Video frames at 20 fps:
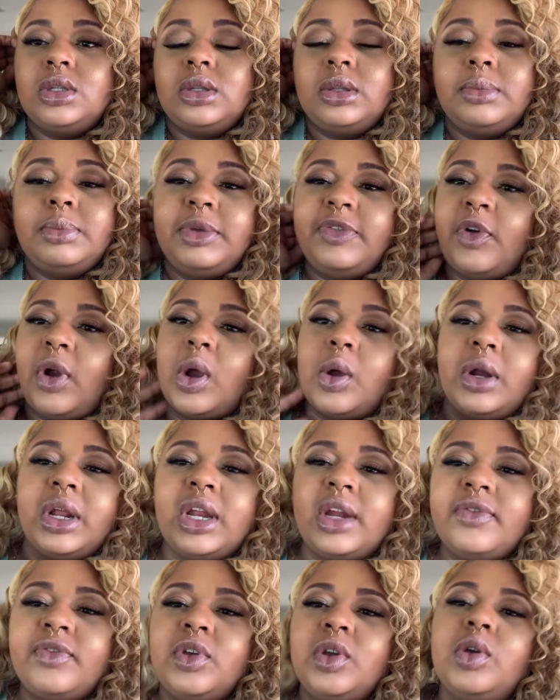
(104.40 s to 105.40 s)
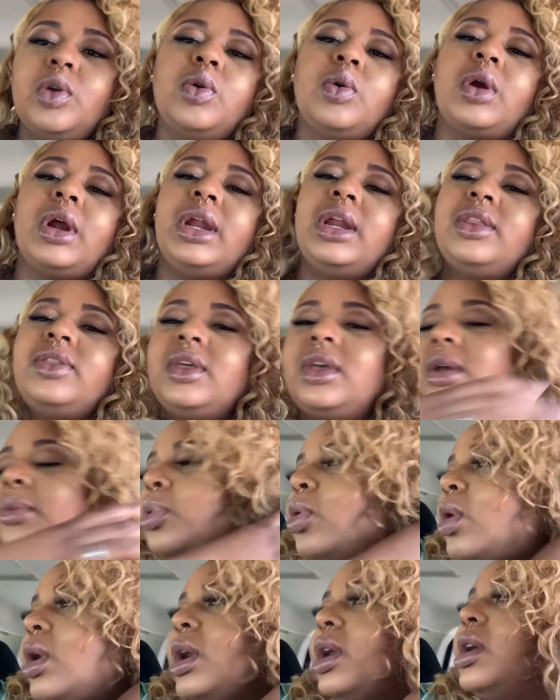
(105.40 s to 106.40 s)
before I go to an interview or anything
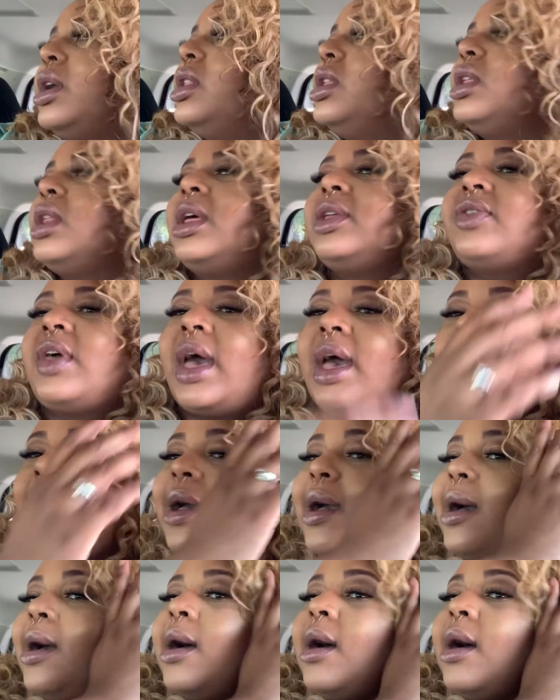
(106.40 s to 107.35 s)
important or anything like that.